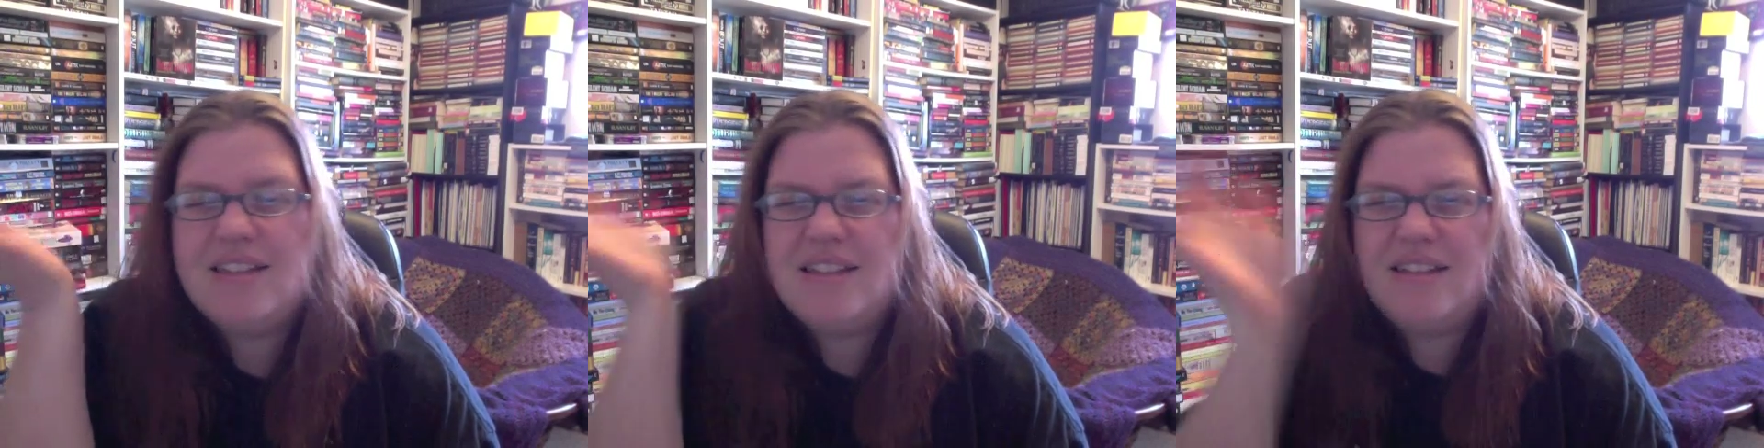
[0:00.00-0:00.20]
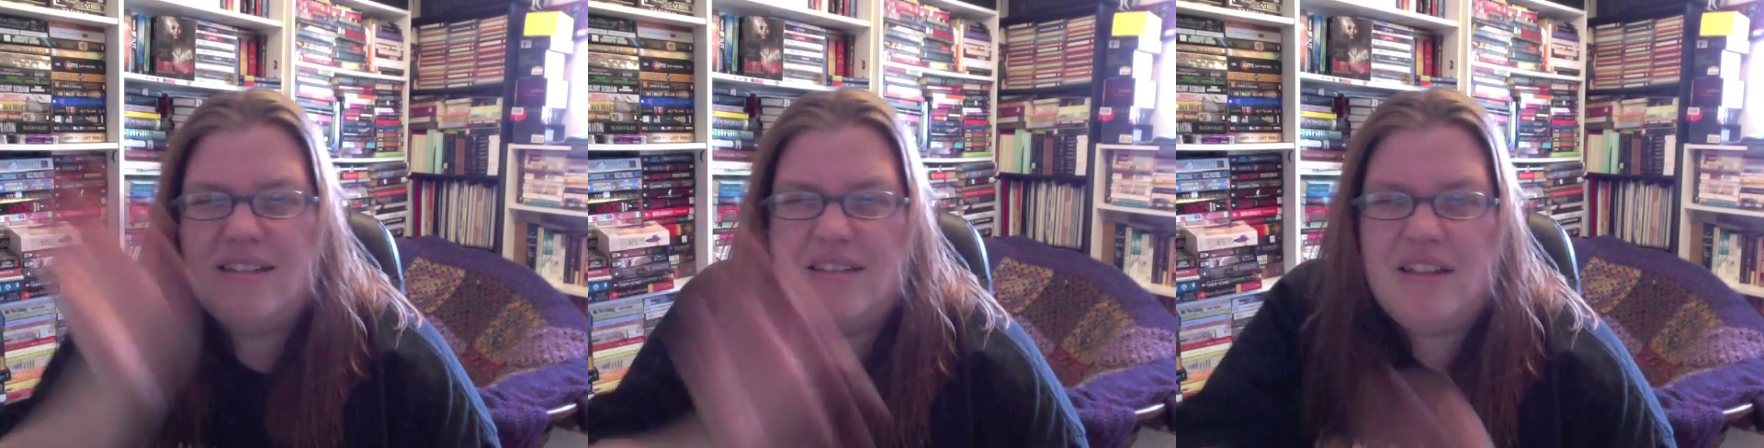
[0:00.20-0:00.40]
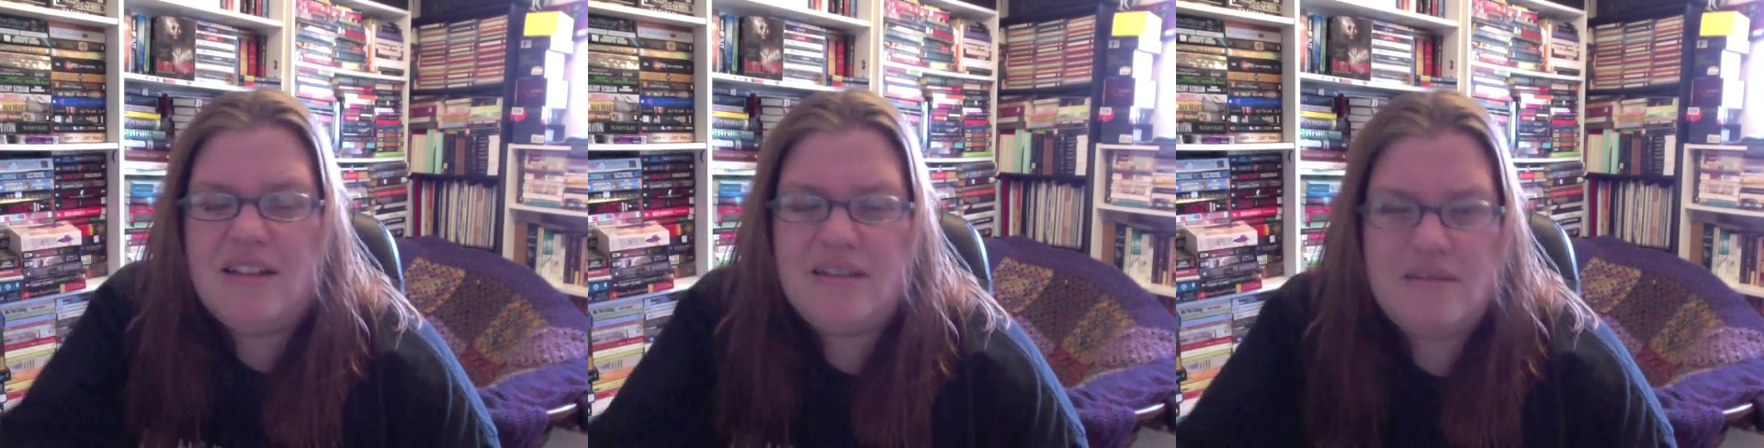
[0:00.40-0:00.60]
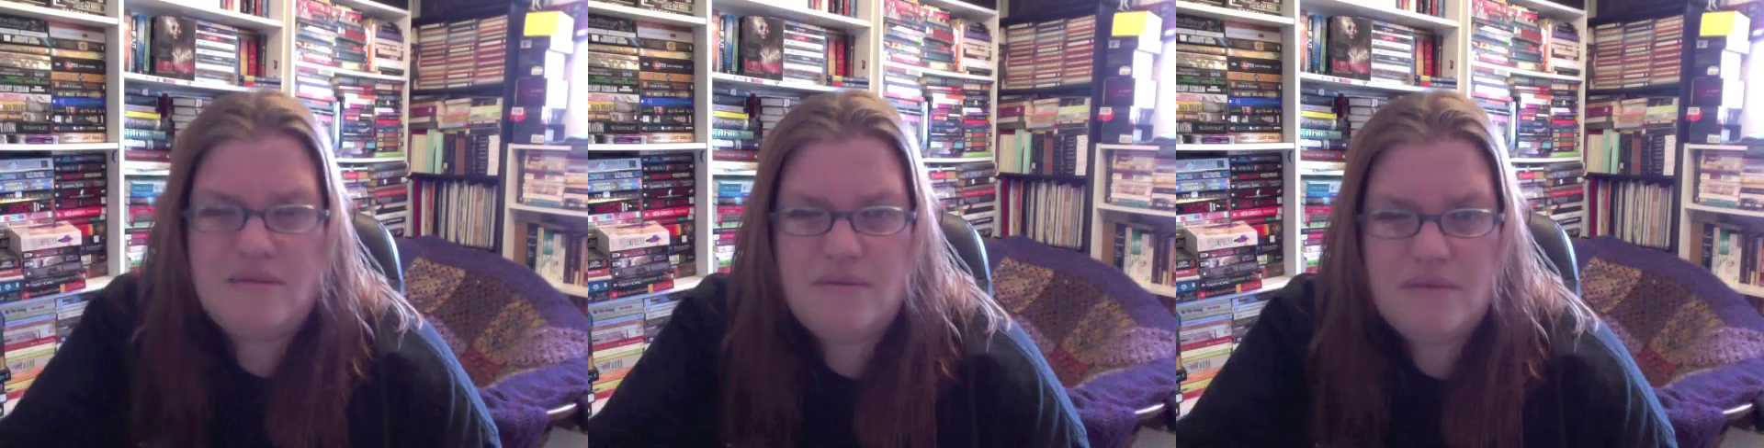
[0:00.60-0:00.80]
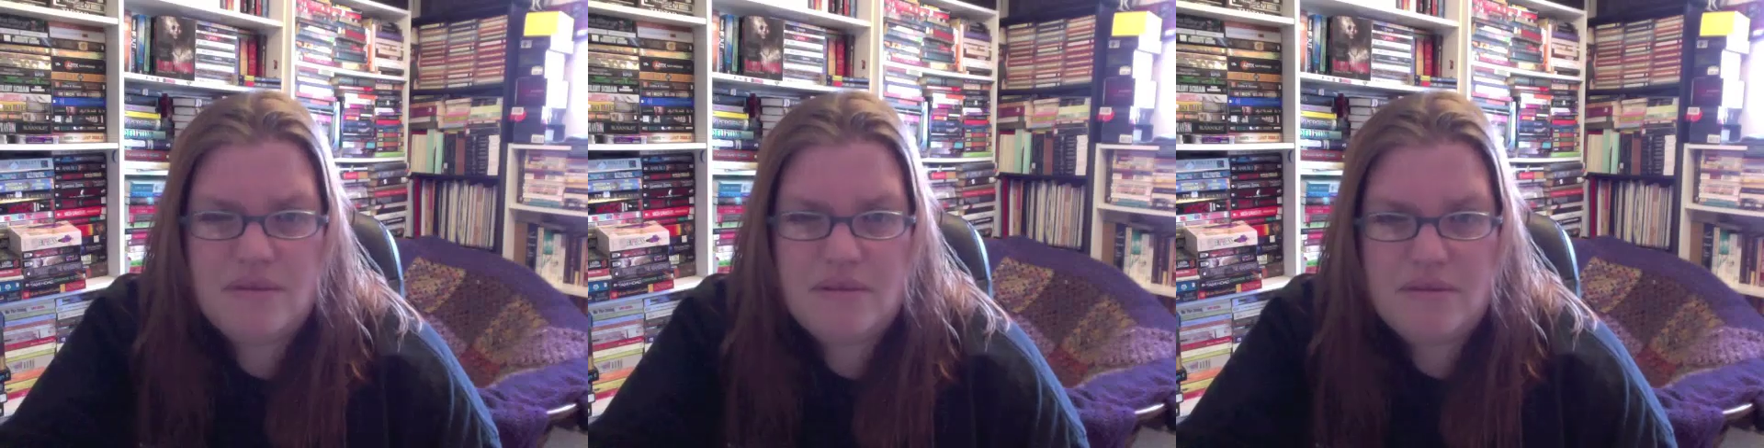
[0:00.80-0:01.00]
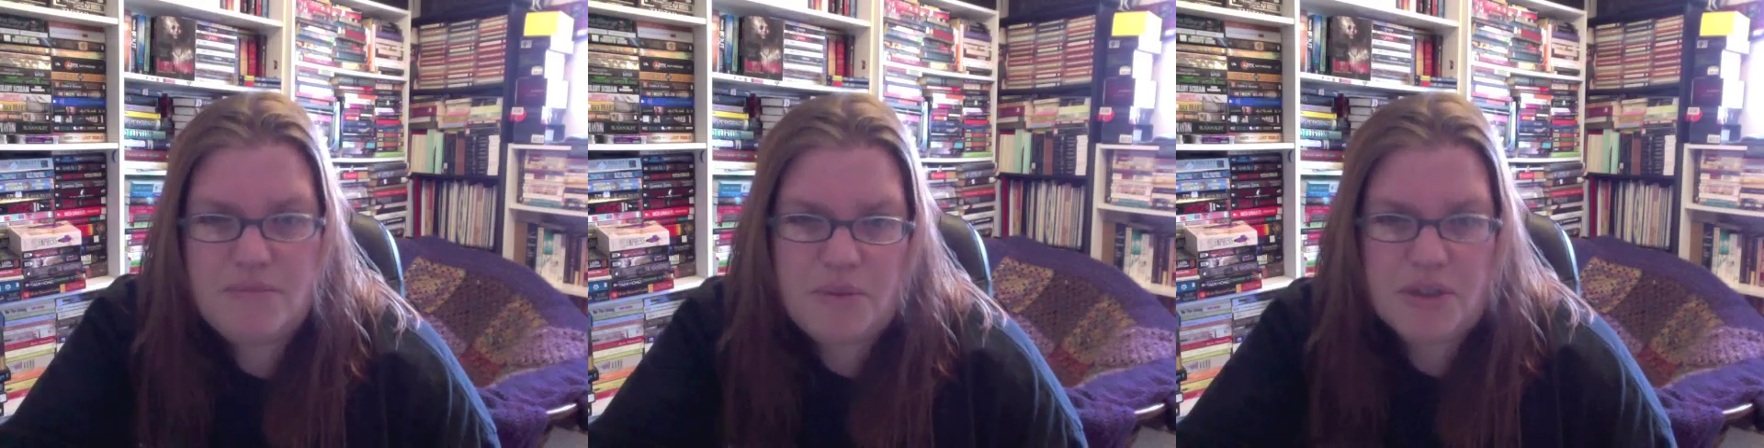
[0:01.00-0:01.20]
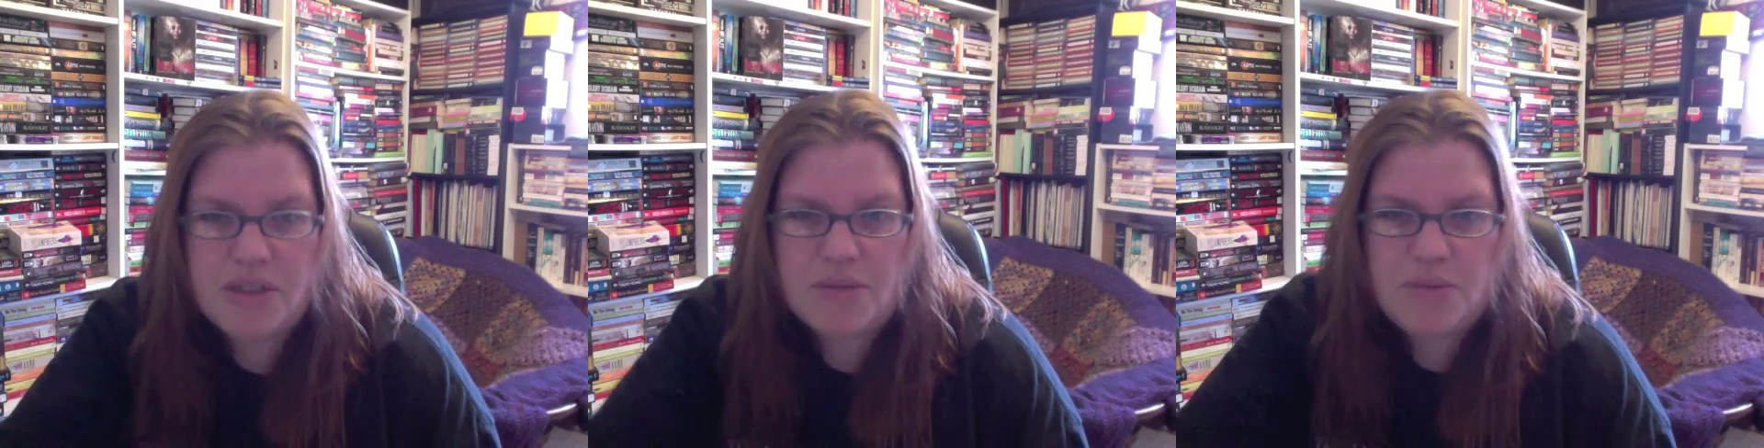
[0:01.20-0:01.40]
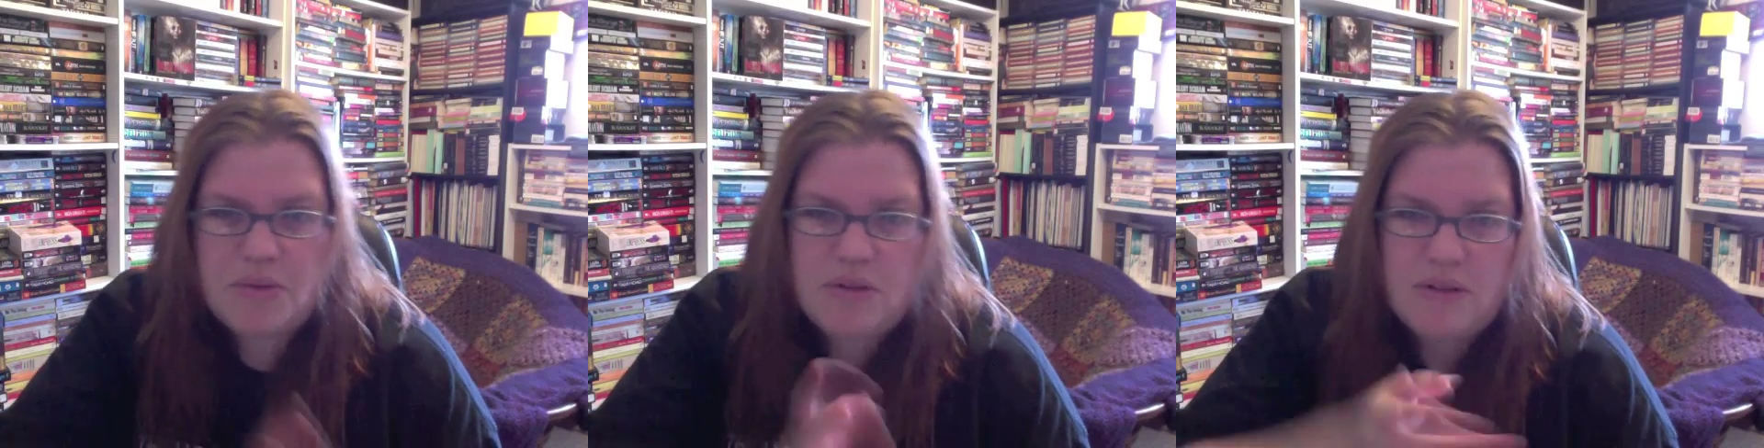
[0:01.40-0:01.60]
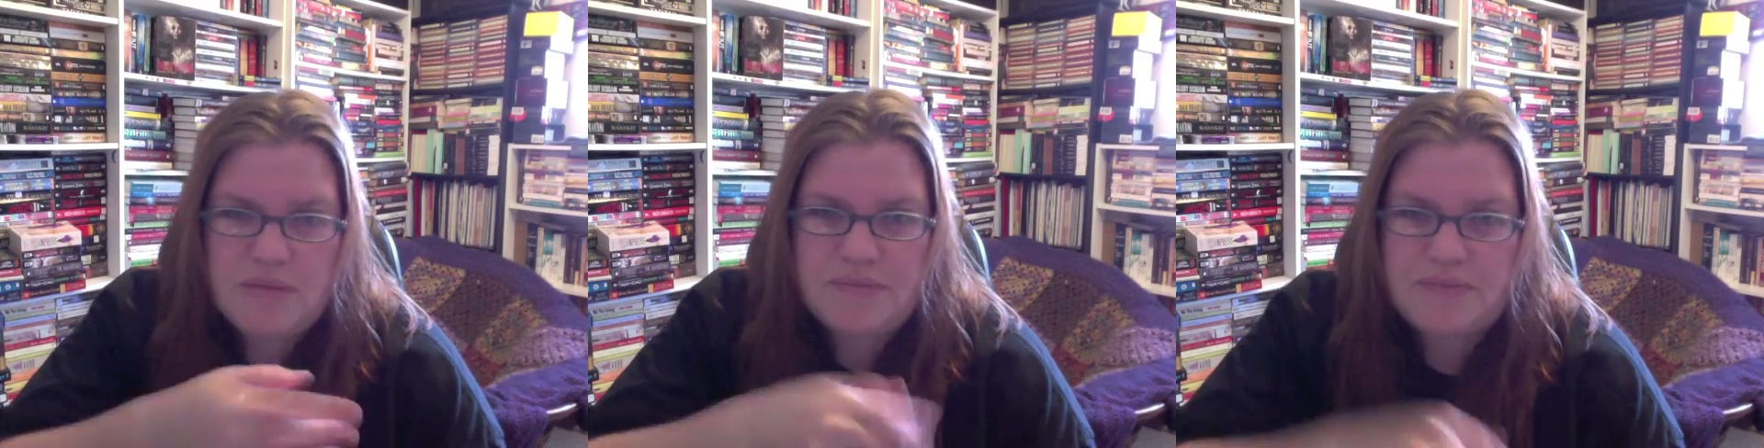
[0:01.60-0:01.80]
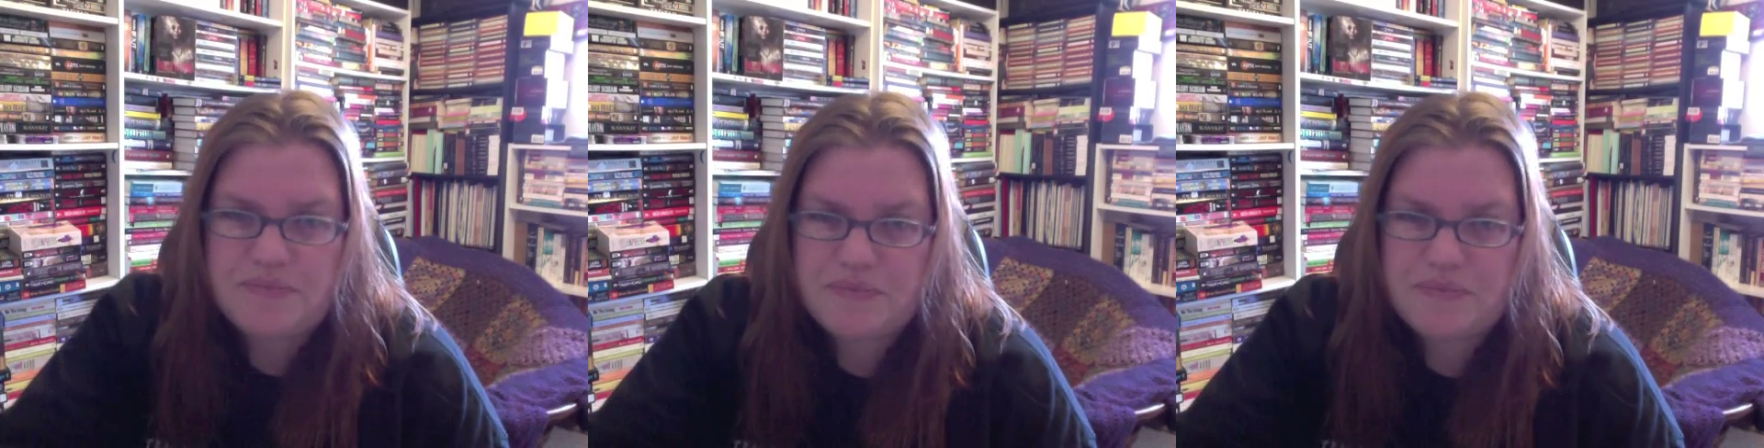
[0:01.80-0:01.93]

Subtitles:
a principal.